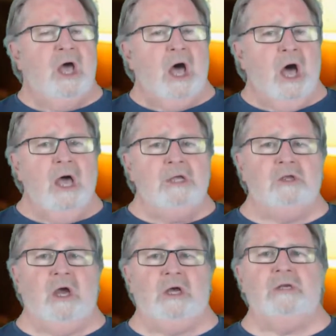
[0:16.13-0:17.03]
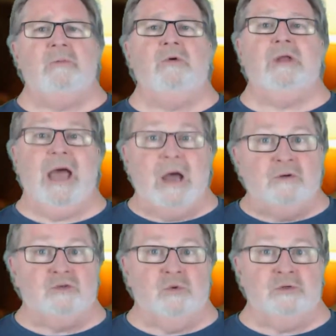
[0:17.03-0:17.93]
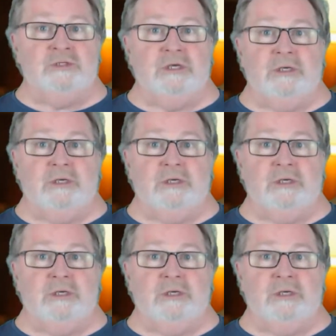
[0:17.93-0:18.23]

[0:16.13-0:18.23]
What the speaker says: I talked about outsourcing.